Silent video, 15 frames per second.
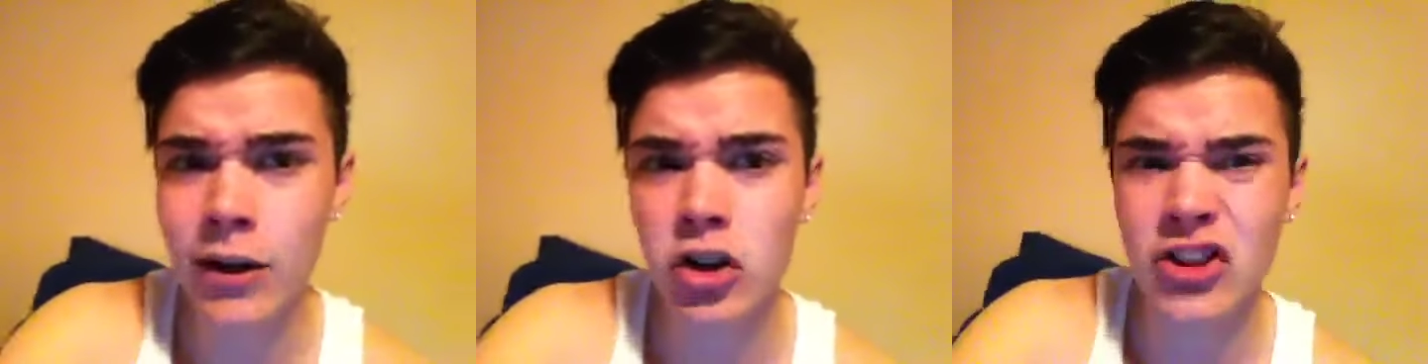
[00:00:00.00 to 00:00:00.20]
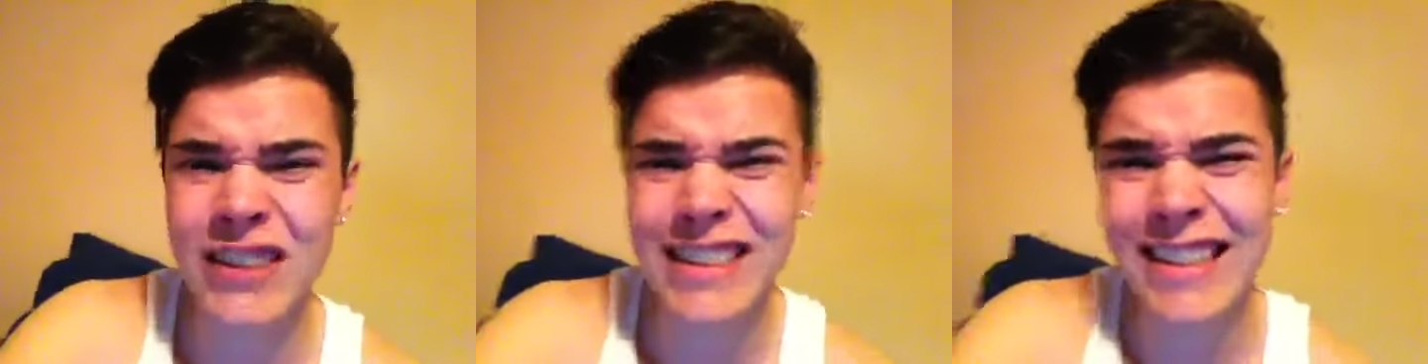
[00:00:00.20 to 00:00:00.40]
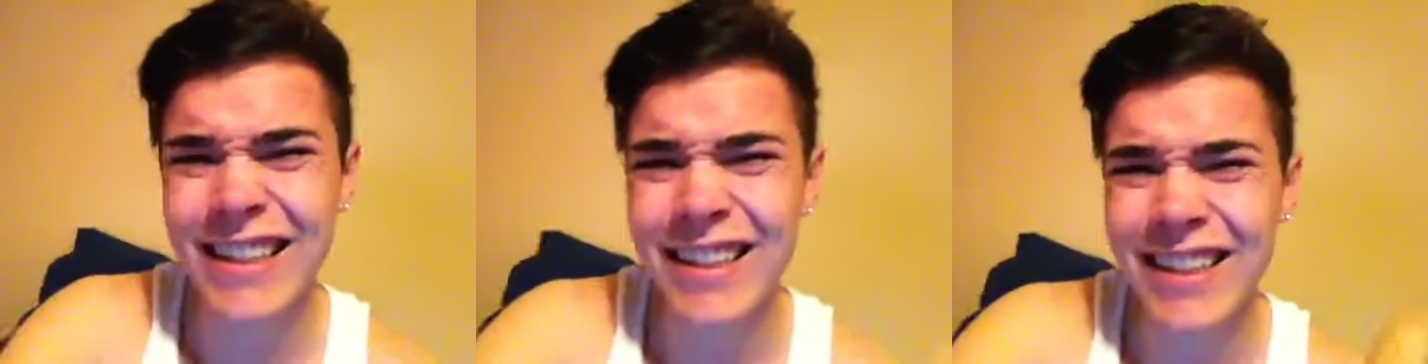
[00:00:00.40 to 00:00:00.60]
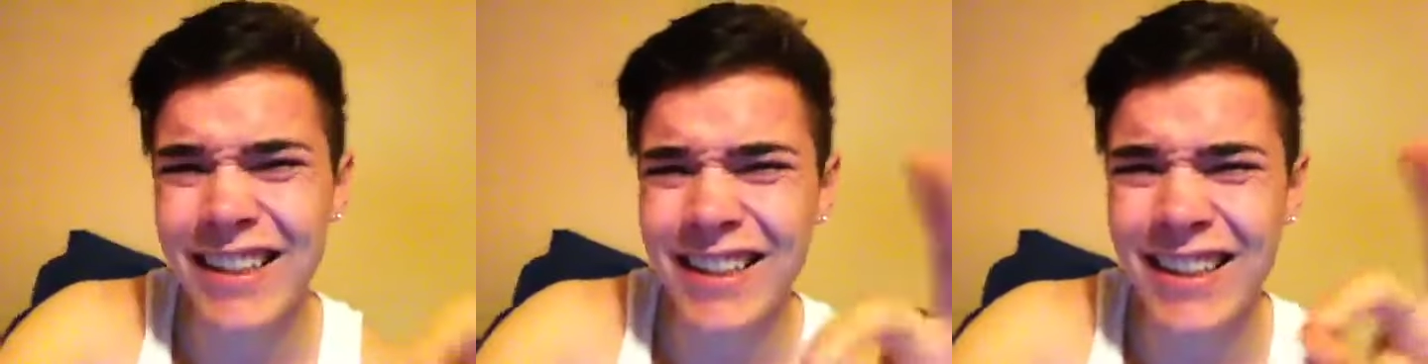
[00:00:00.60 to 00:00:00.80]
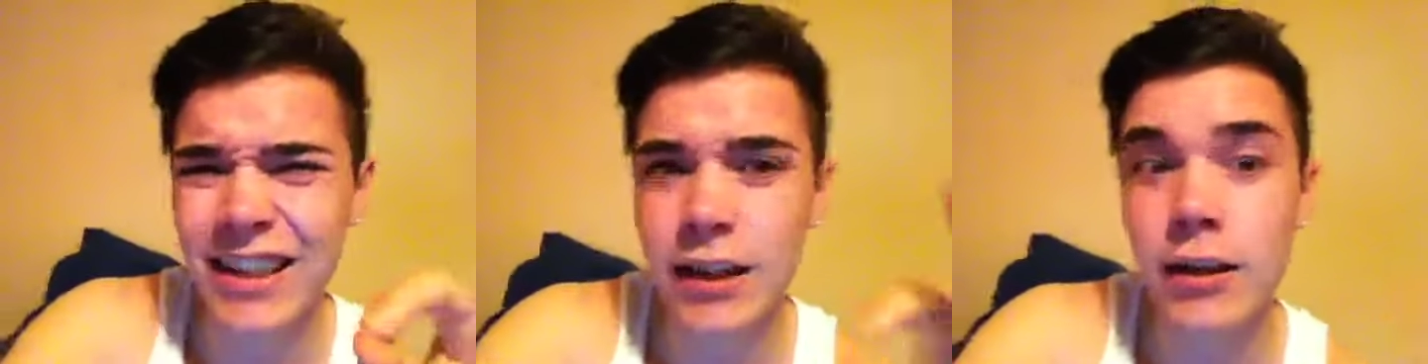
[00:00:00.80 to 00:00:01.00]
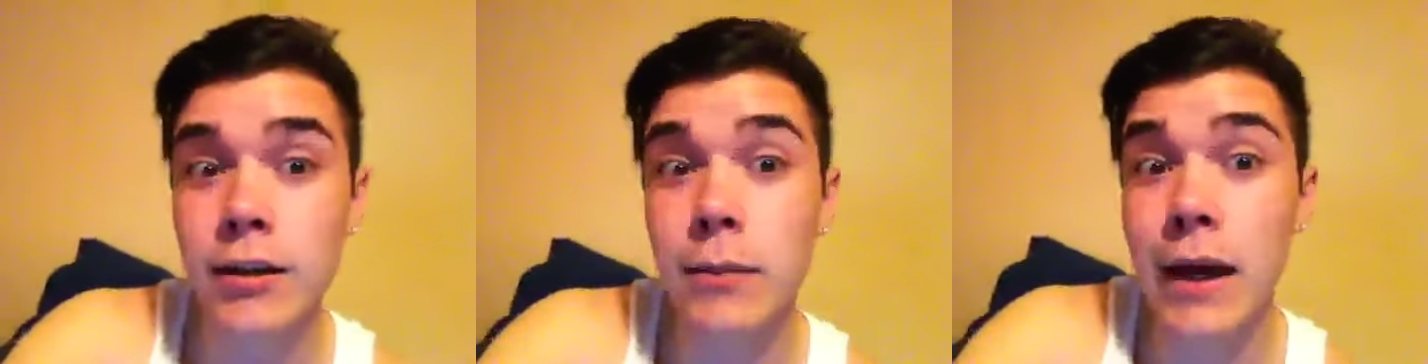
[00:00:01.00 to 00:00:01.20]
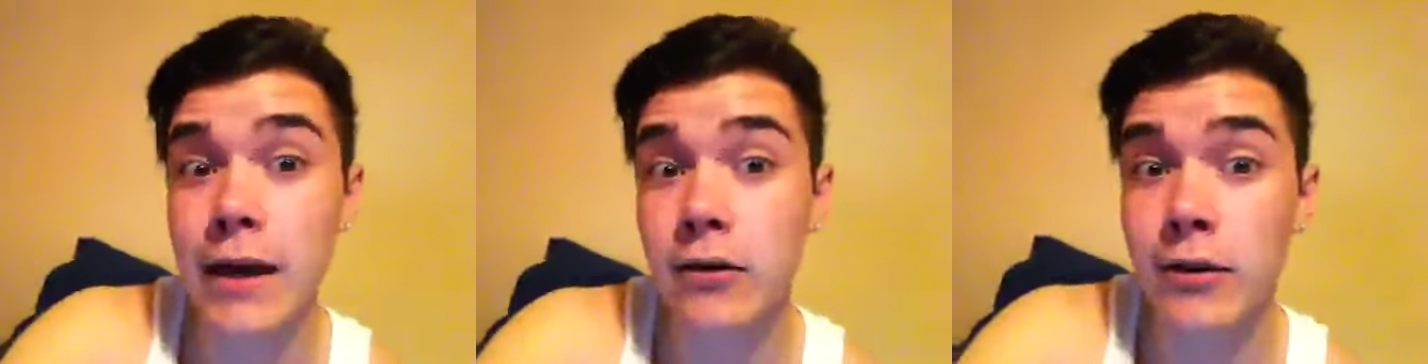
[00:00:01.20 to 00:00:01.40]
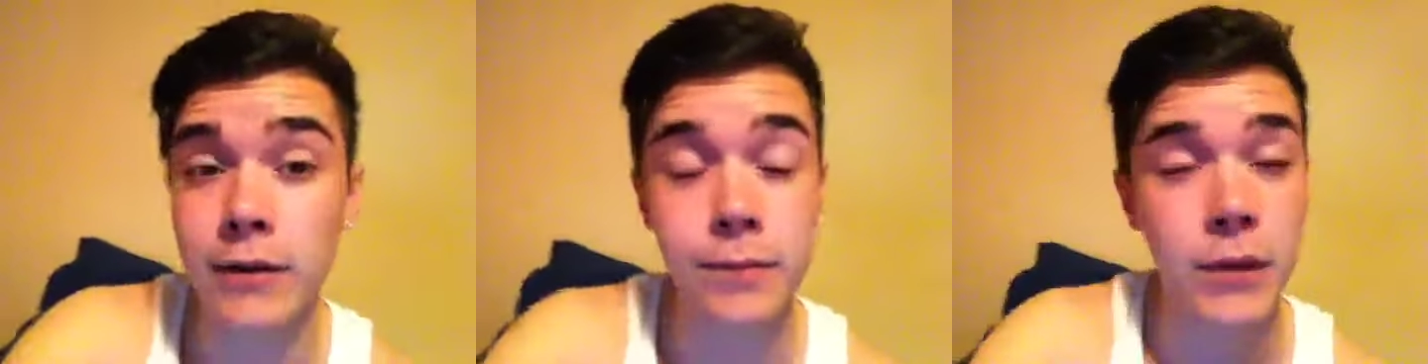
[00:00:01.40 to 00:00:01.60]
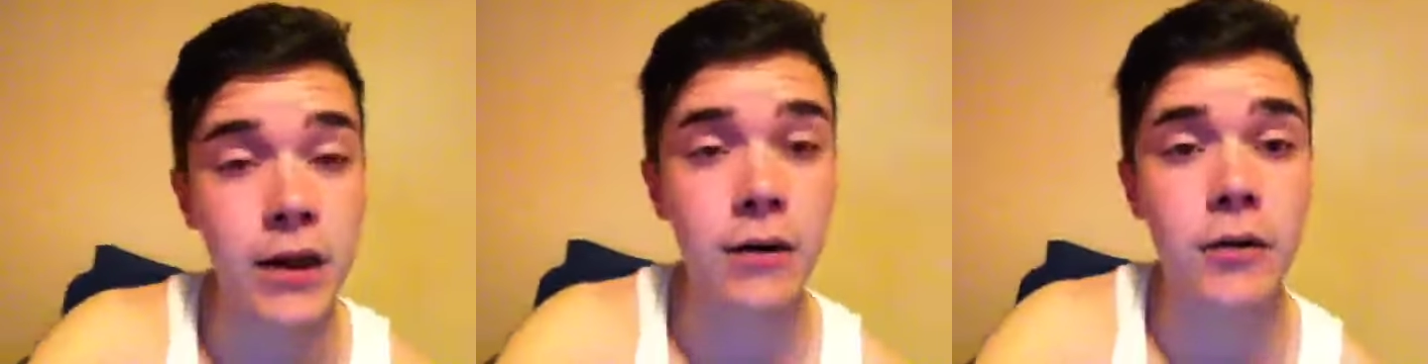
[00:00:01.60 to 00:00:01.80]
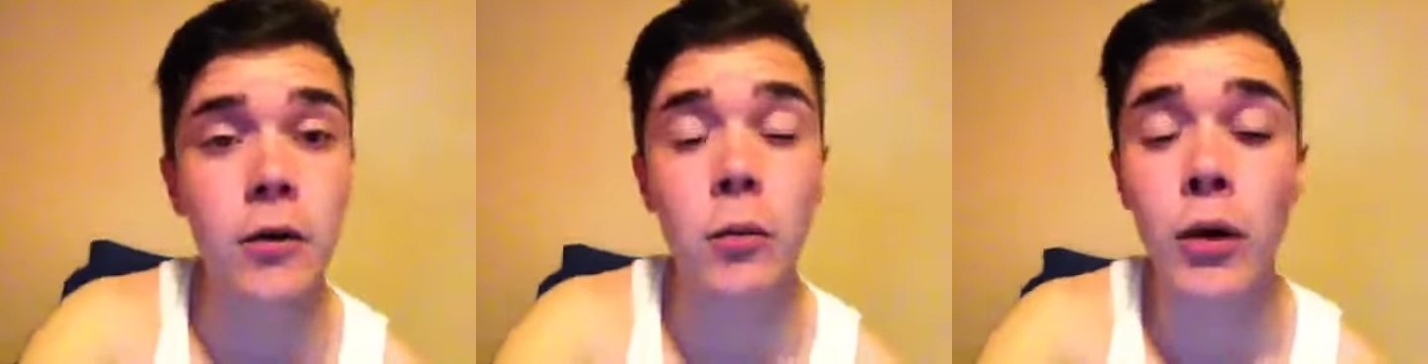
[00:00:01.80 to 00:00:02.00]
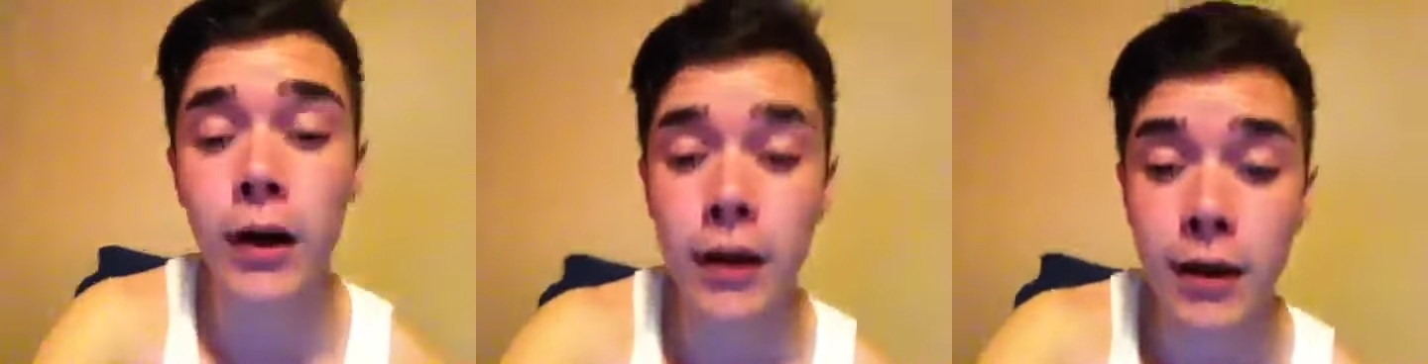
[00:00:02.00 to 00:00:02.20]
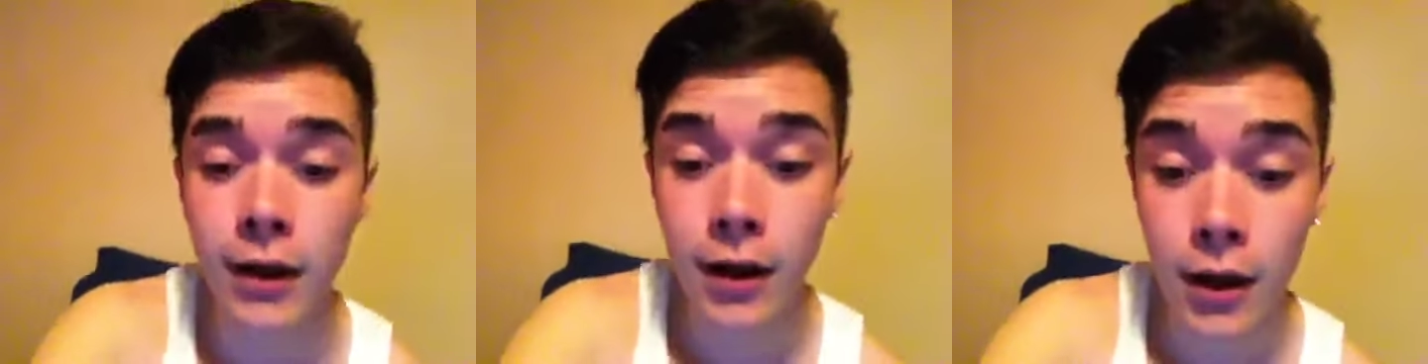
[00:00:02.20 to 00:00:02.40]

it goes tee in the background. I don't know why.